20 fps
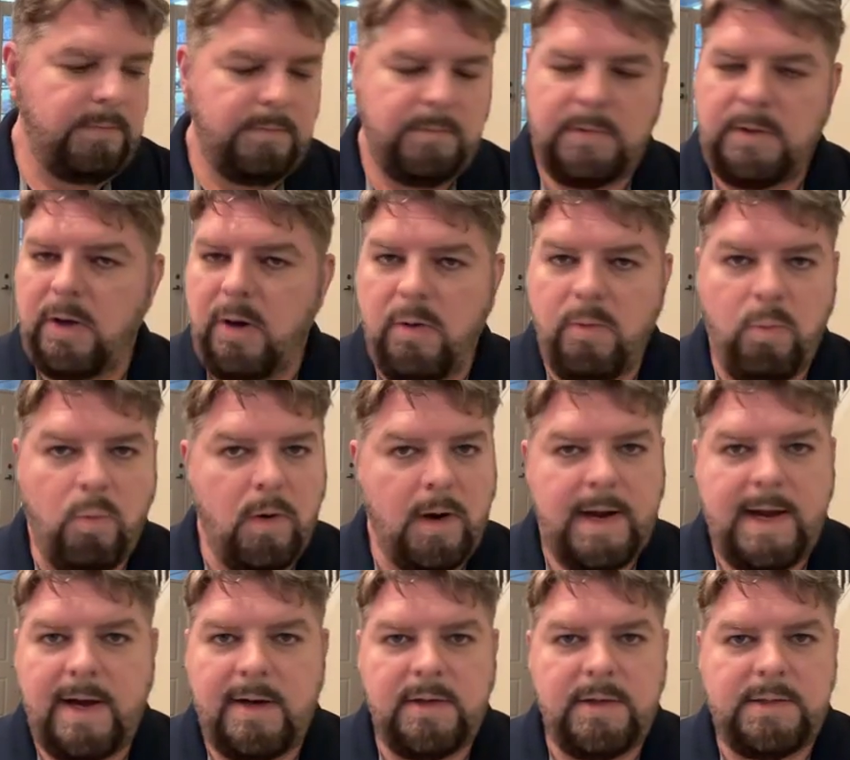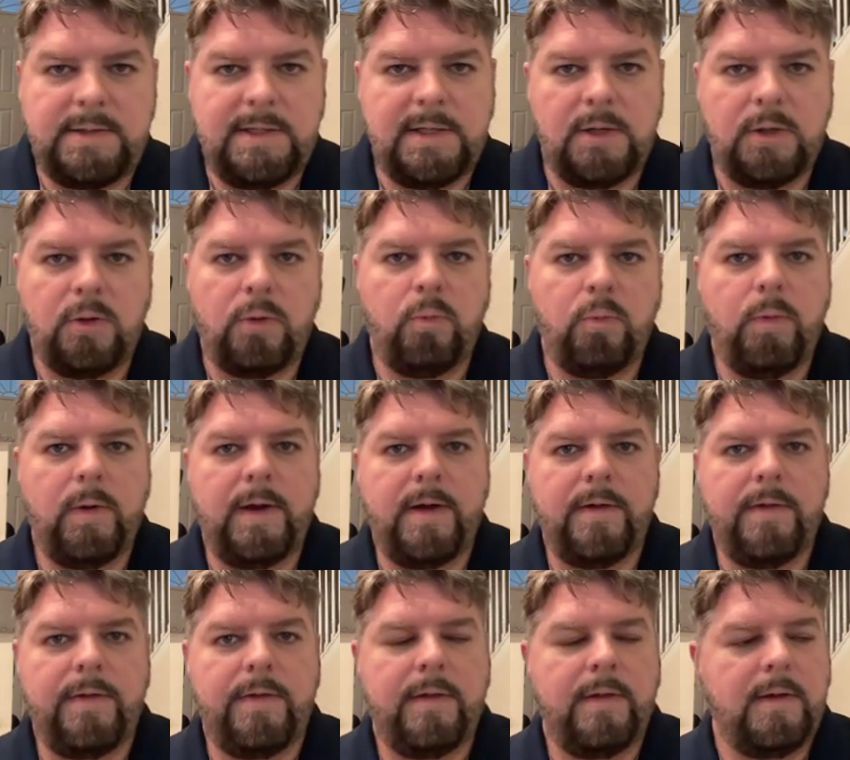you know, work out a deal
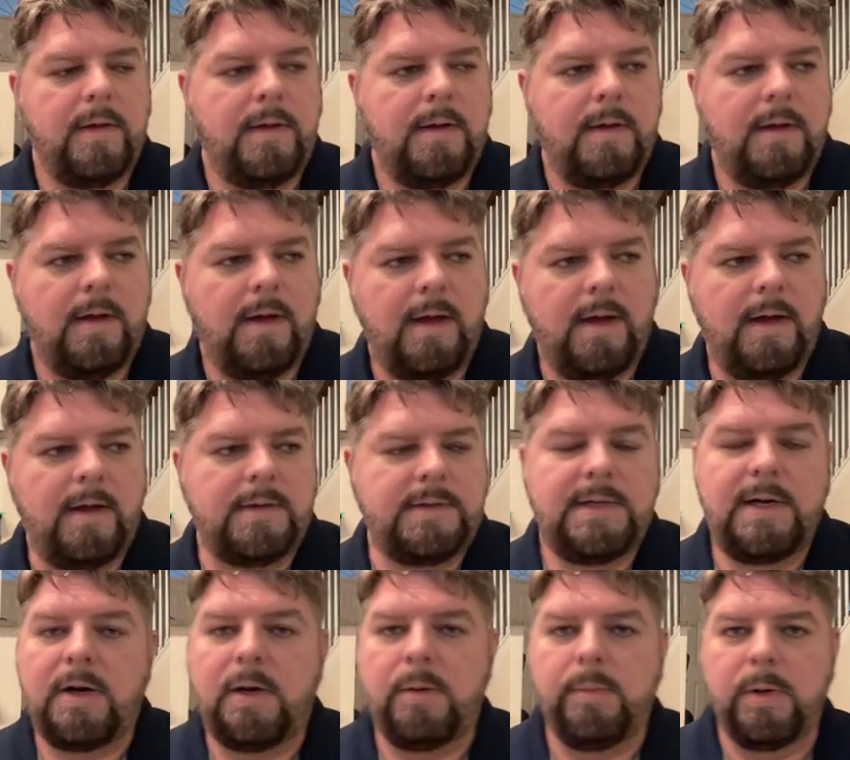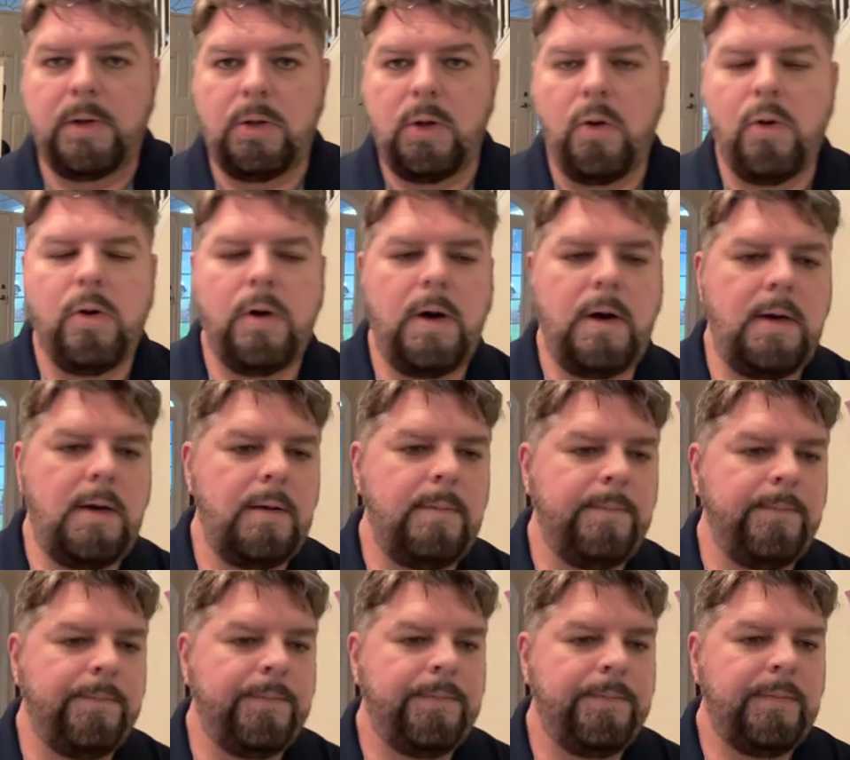with Terry McLaurin,
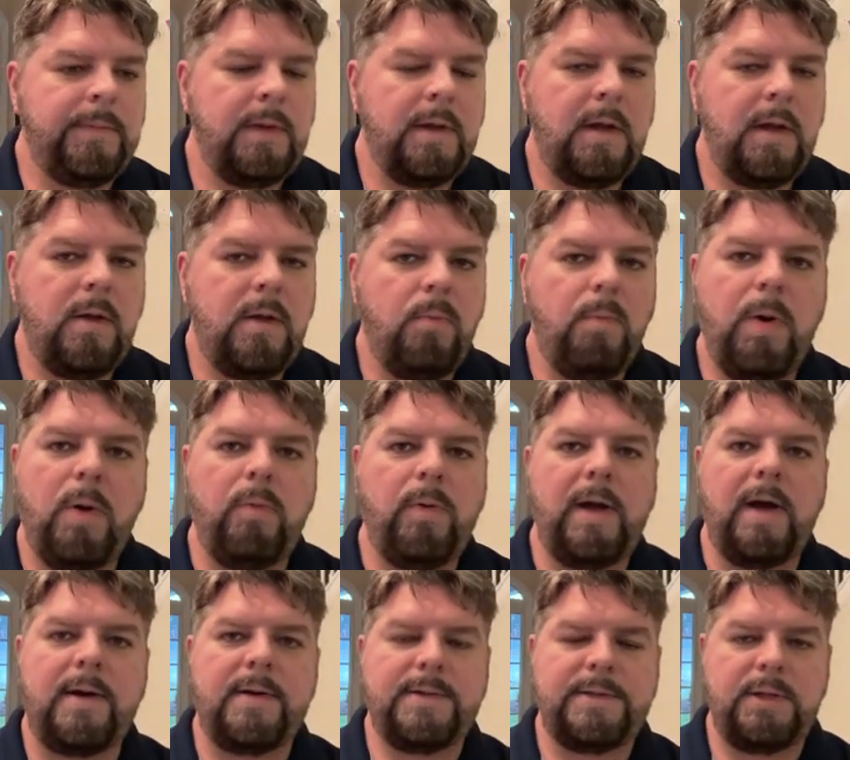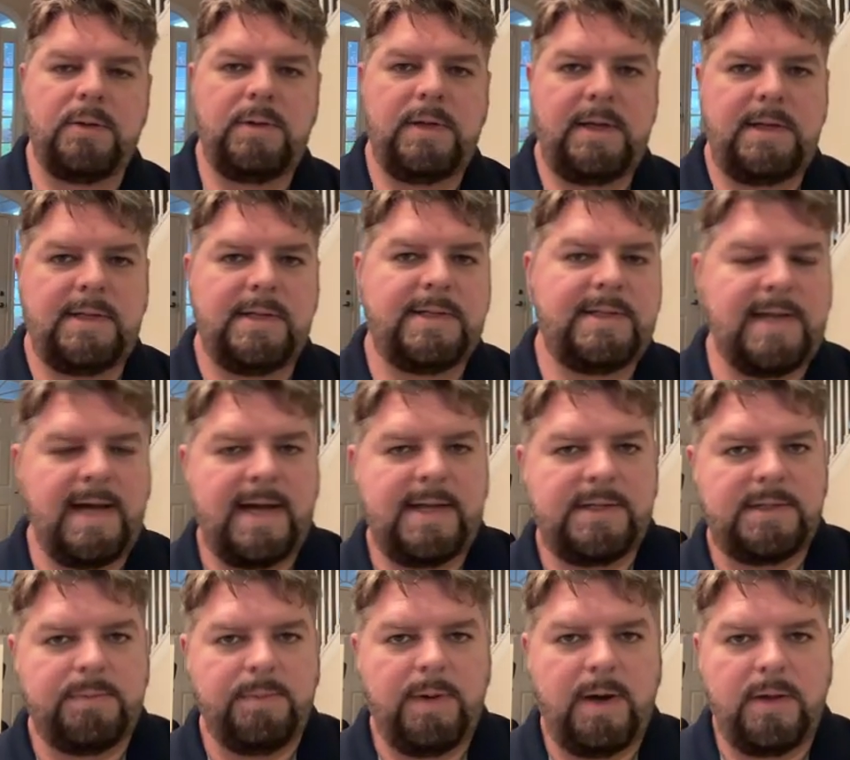but we also need to
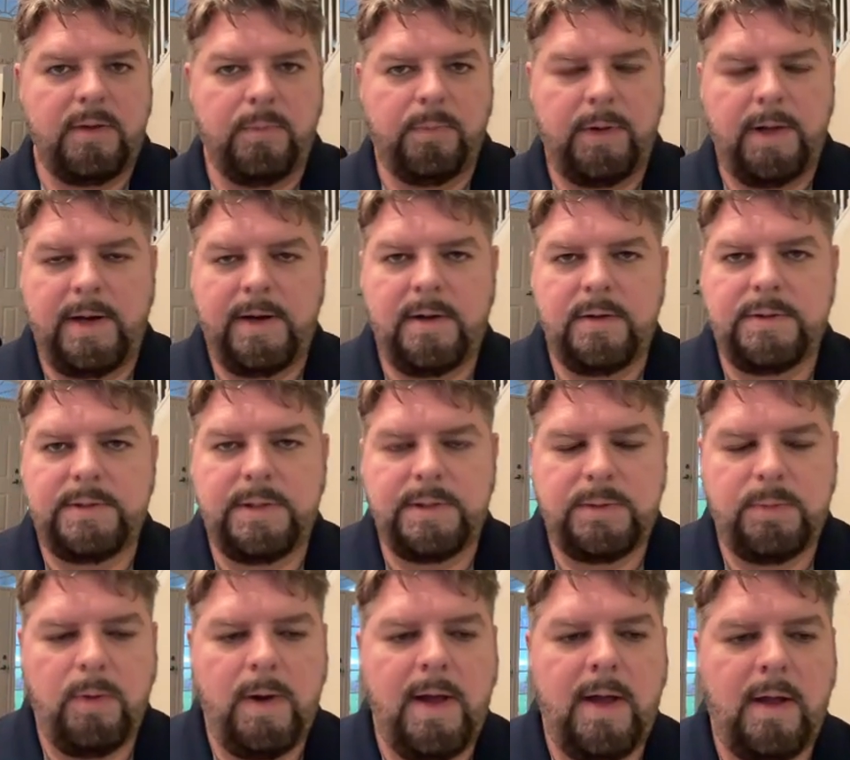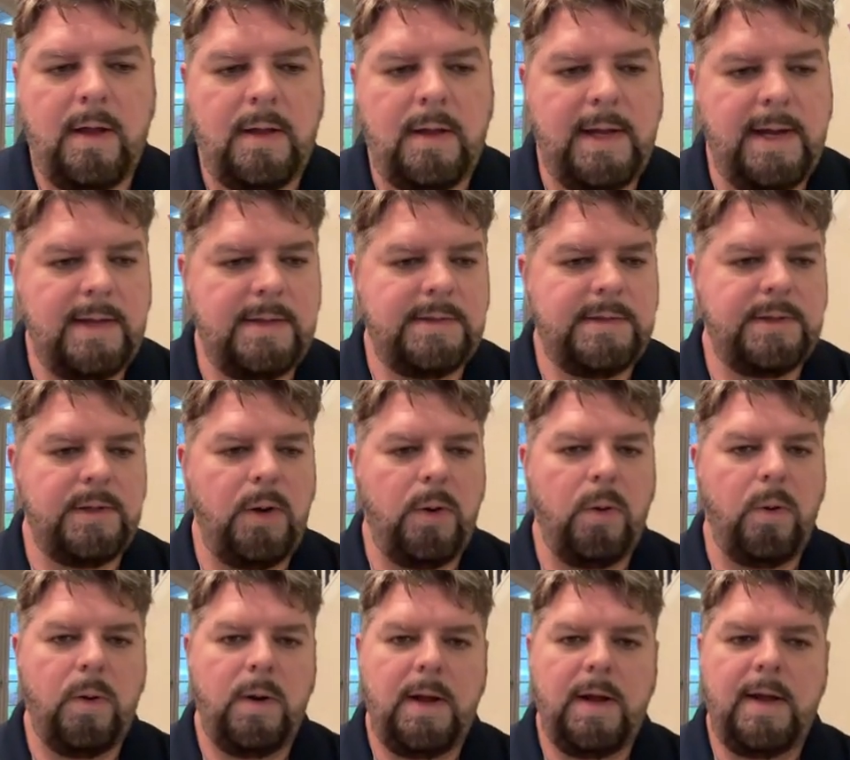sign some other players as well. And
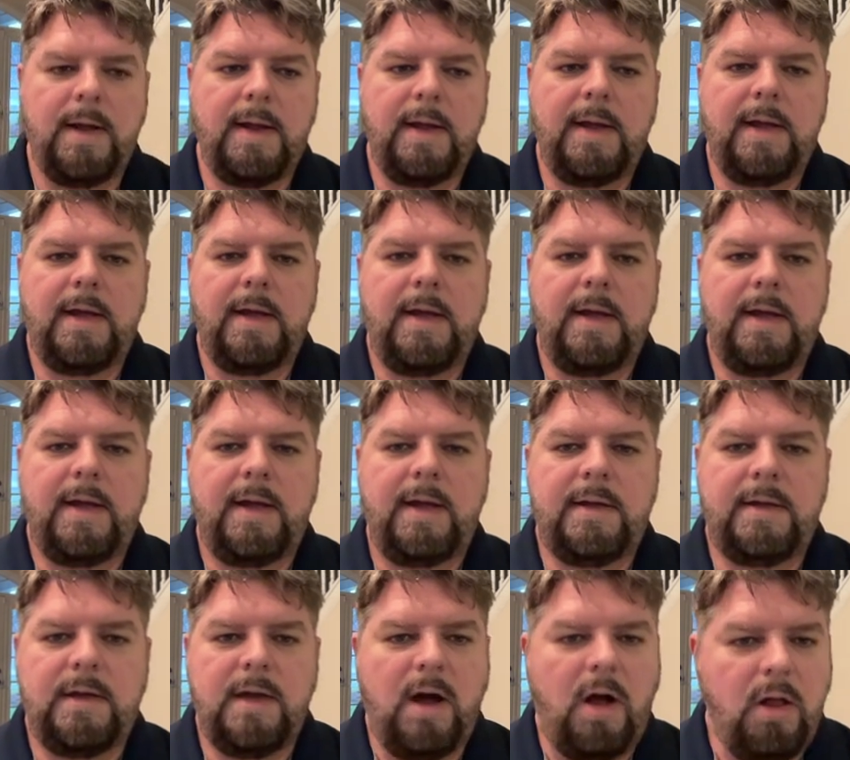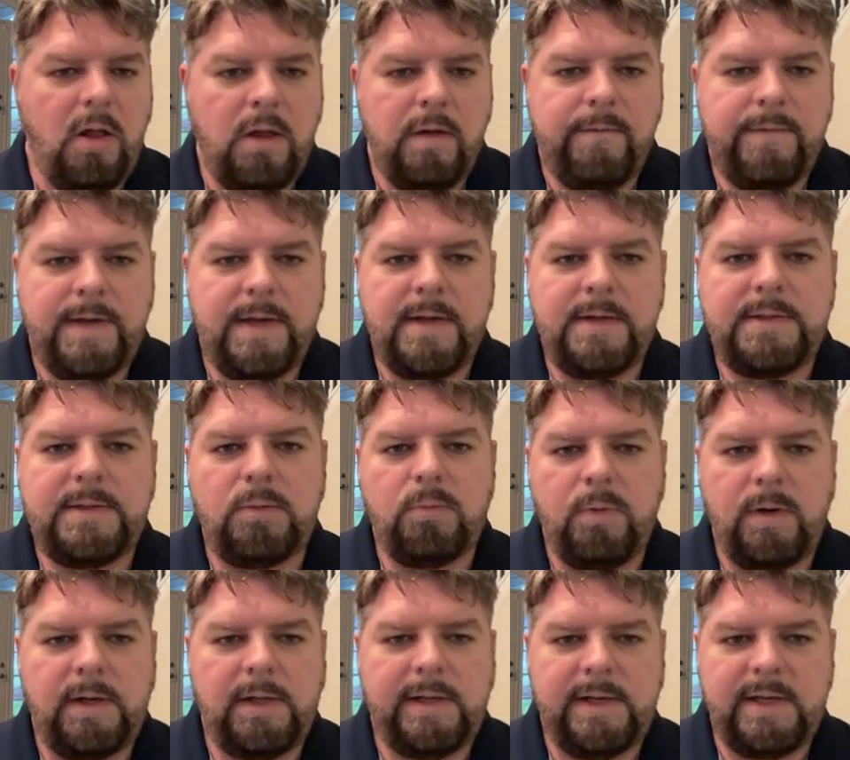so all of this
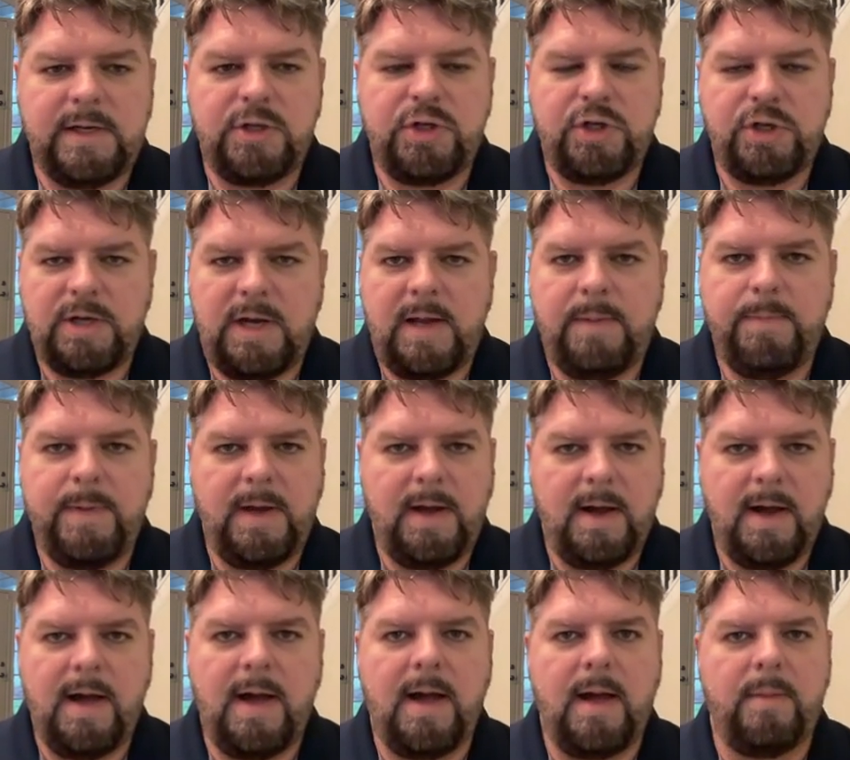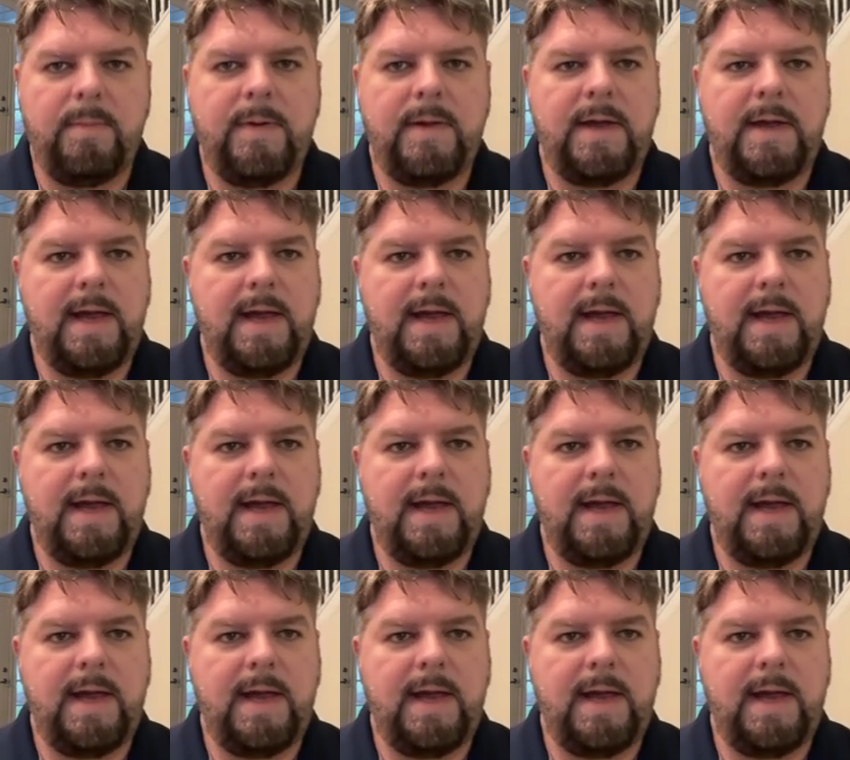really is shaping up.